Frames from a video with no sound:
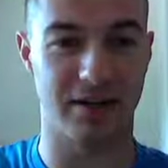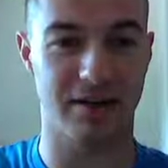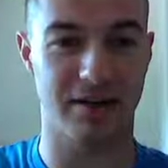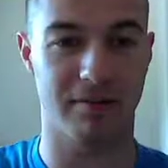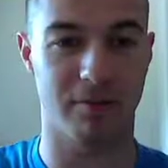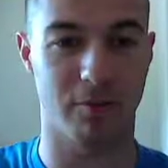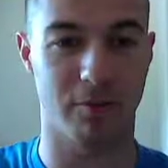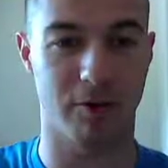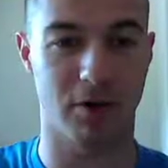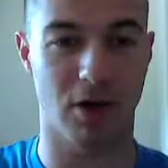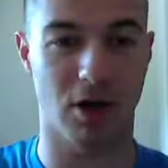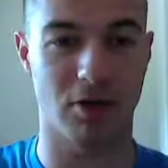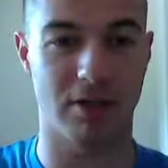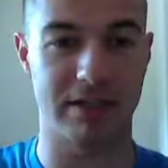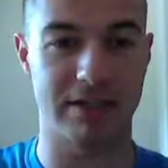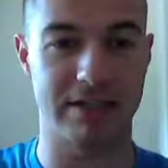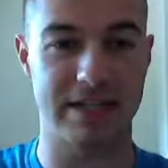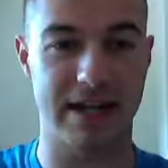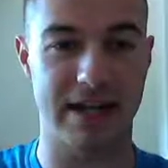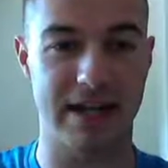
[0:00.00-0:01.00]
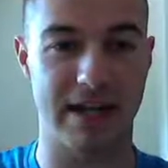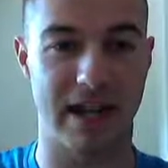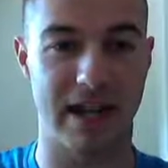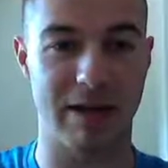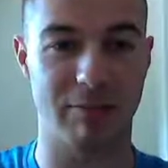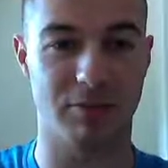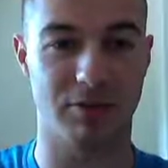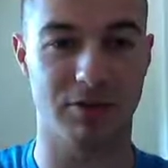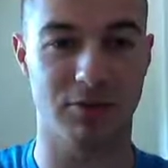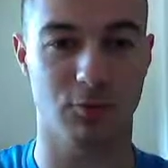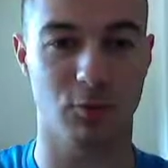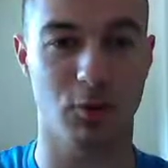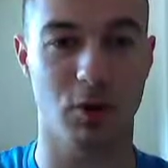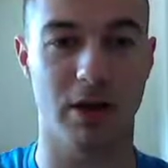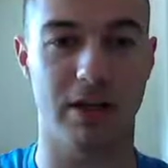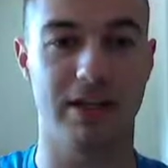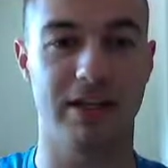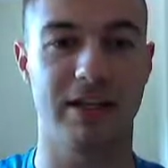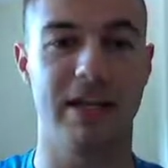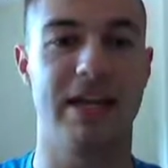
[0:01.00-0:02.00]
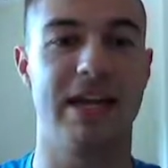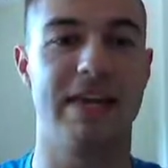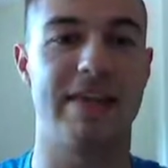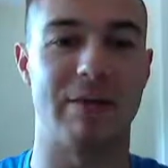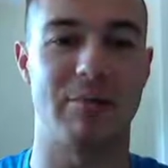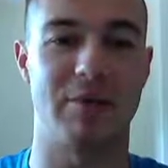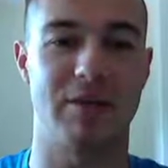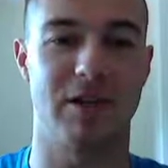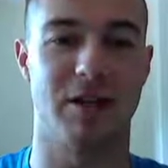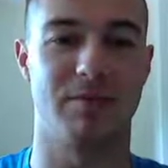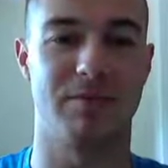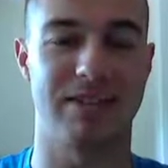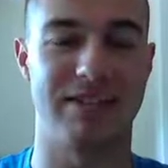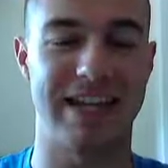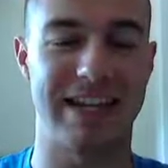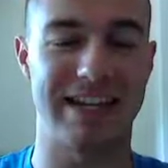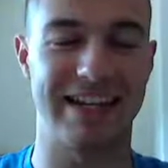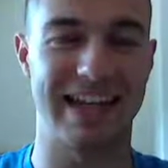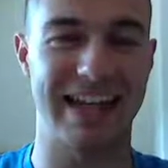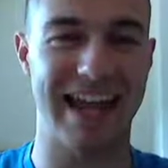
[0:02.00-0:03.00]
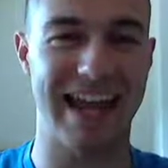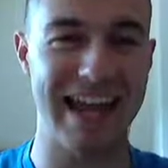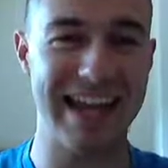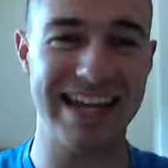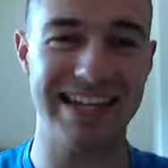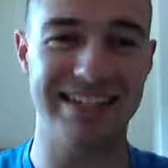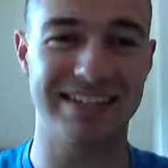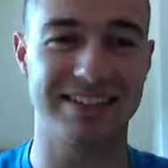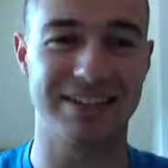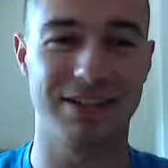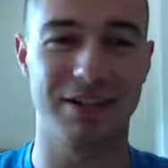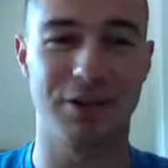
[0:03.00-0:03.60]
and we're calling data I plus 1. That becomes data 8.